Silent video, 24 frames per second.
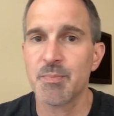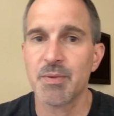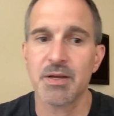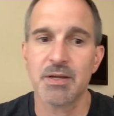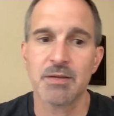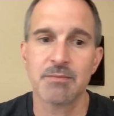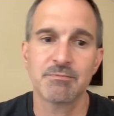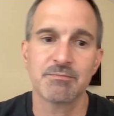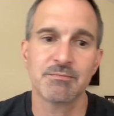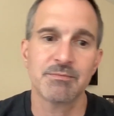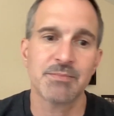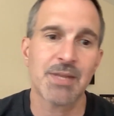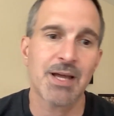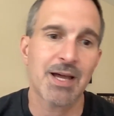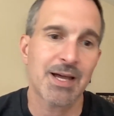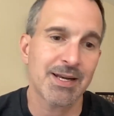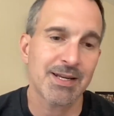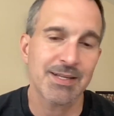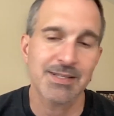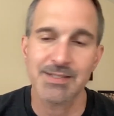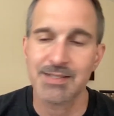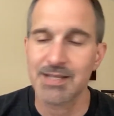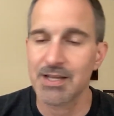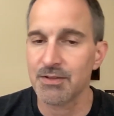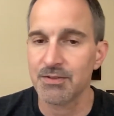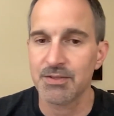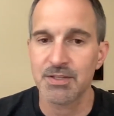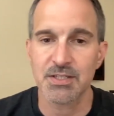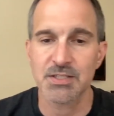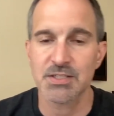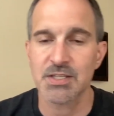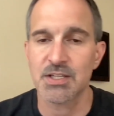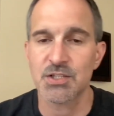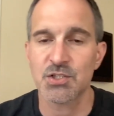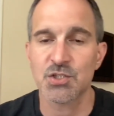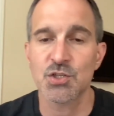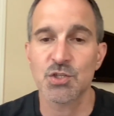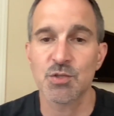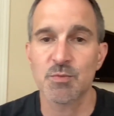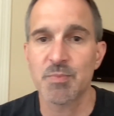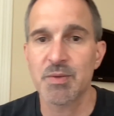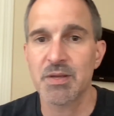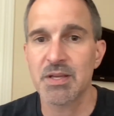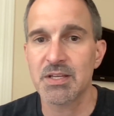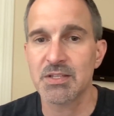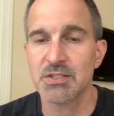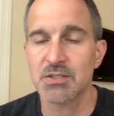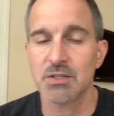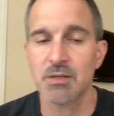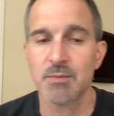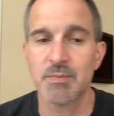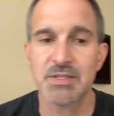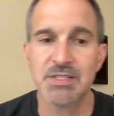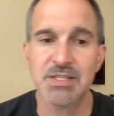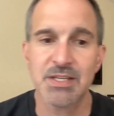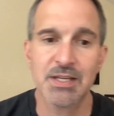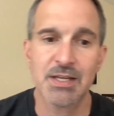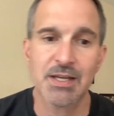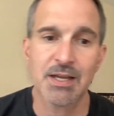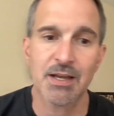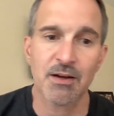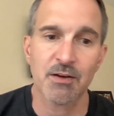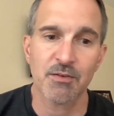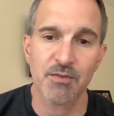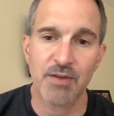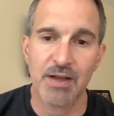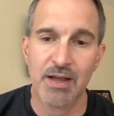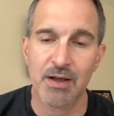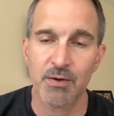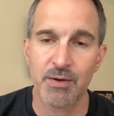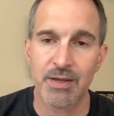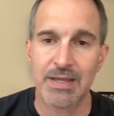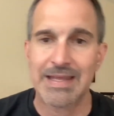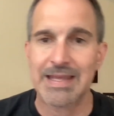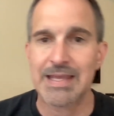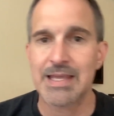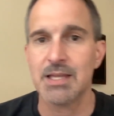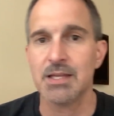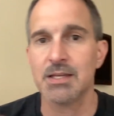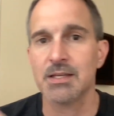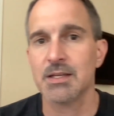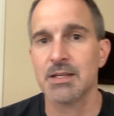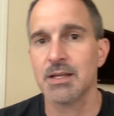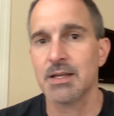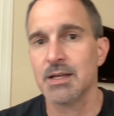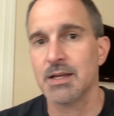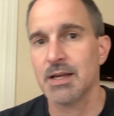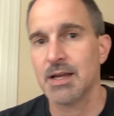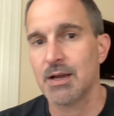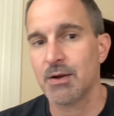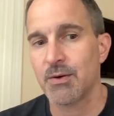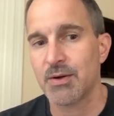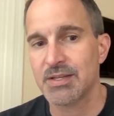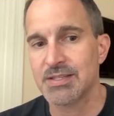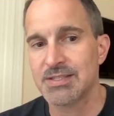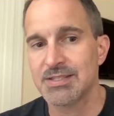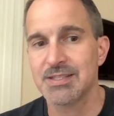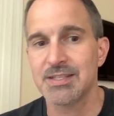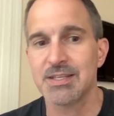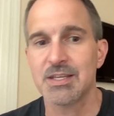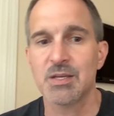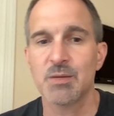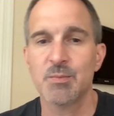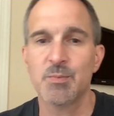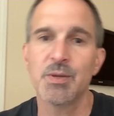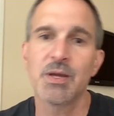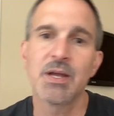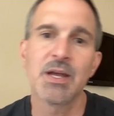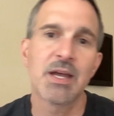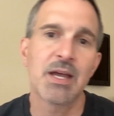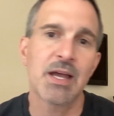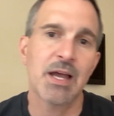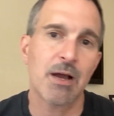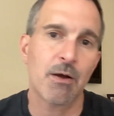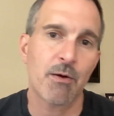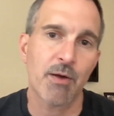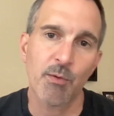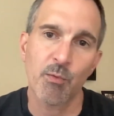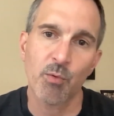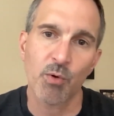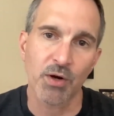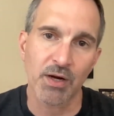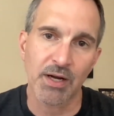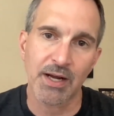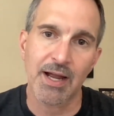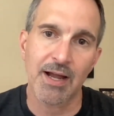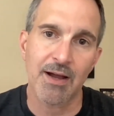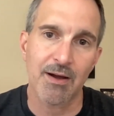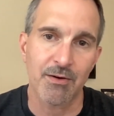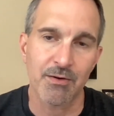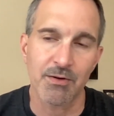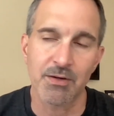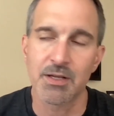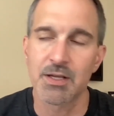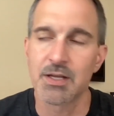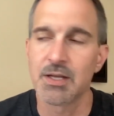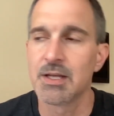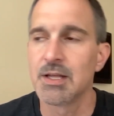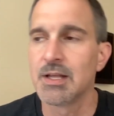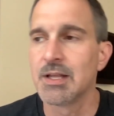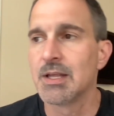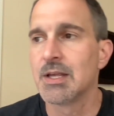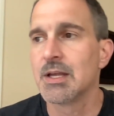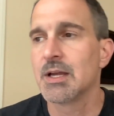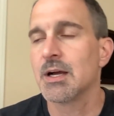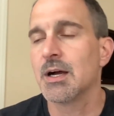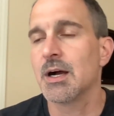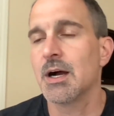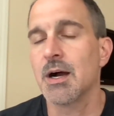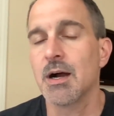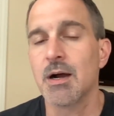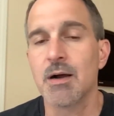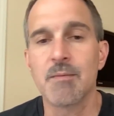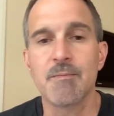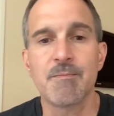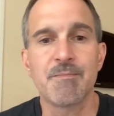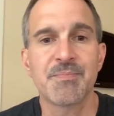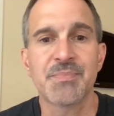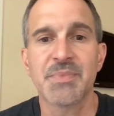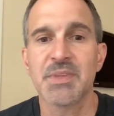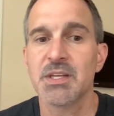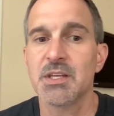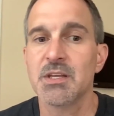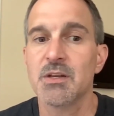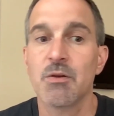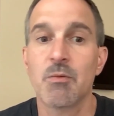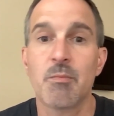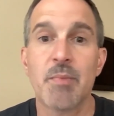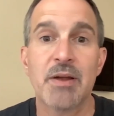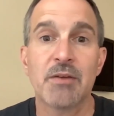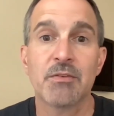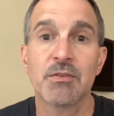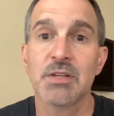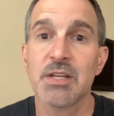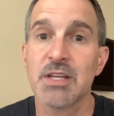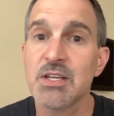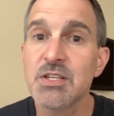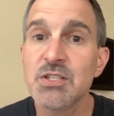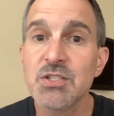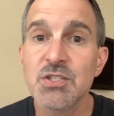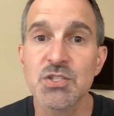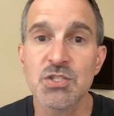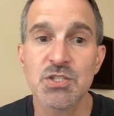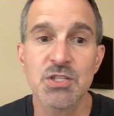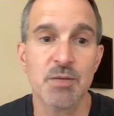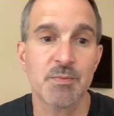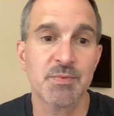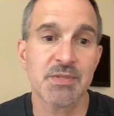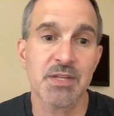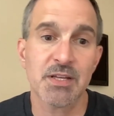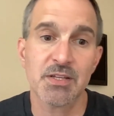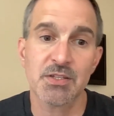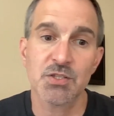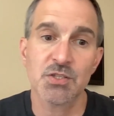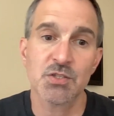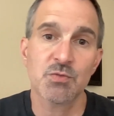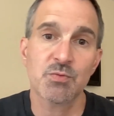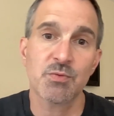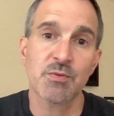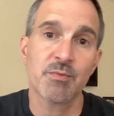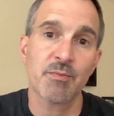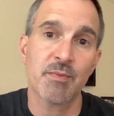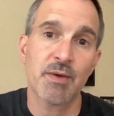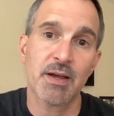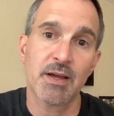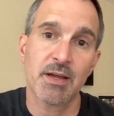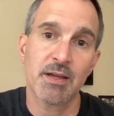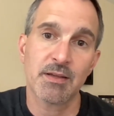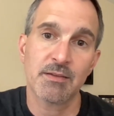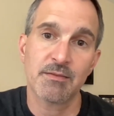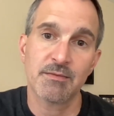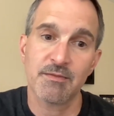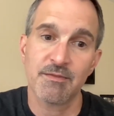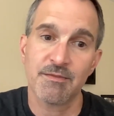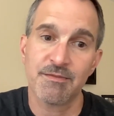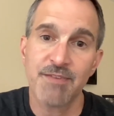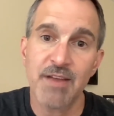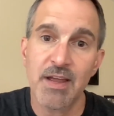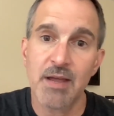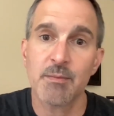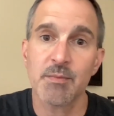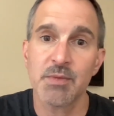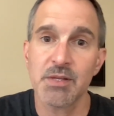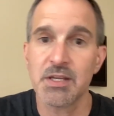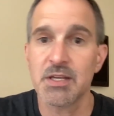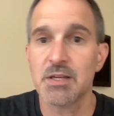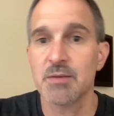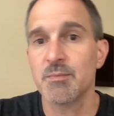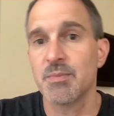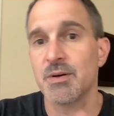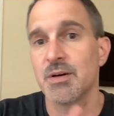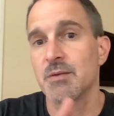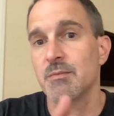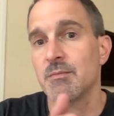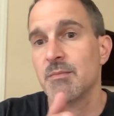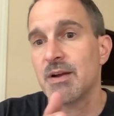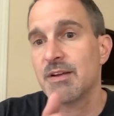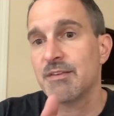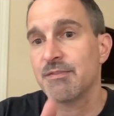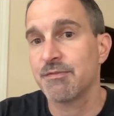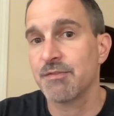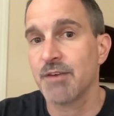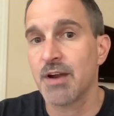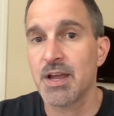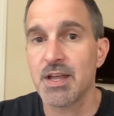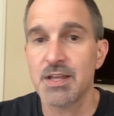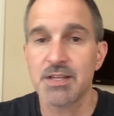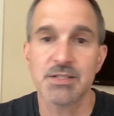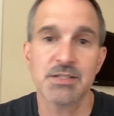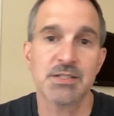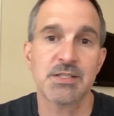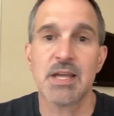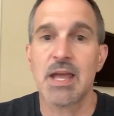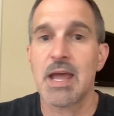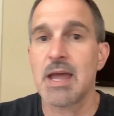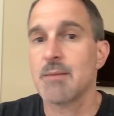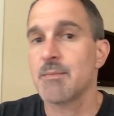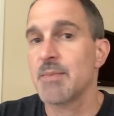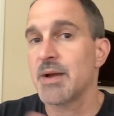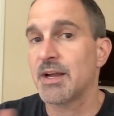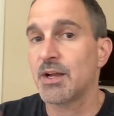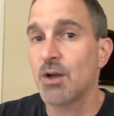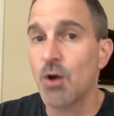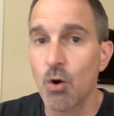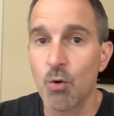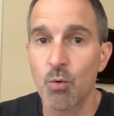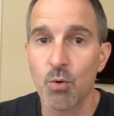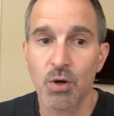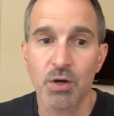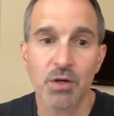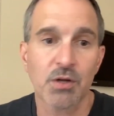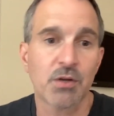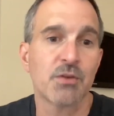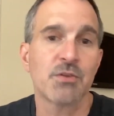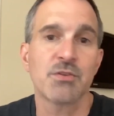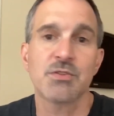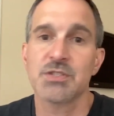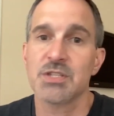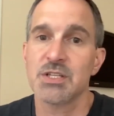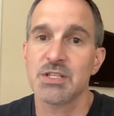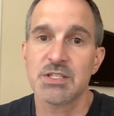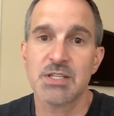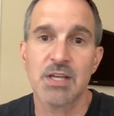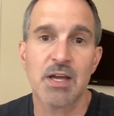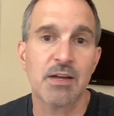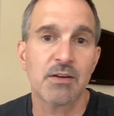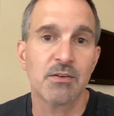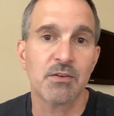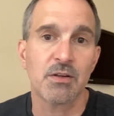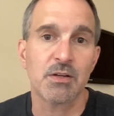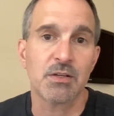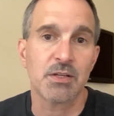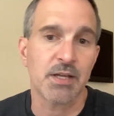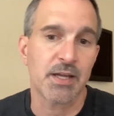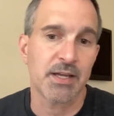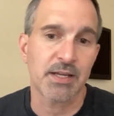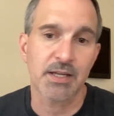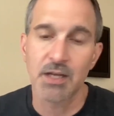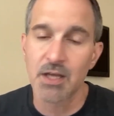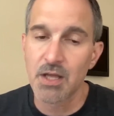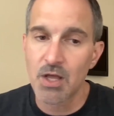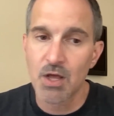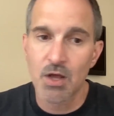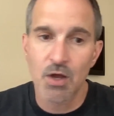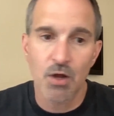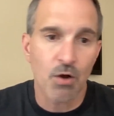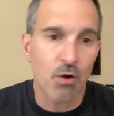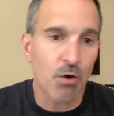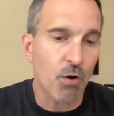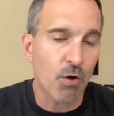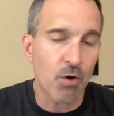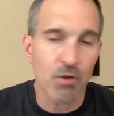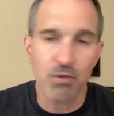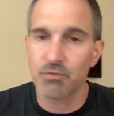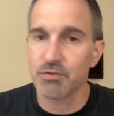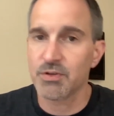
I'm not as healthy as I should be. So let me take care of how I eat, how I sleep, how I work out. You know, my relationships, not just with my family, but my friends and my coworkers, et cetera. Like all the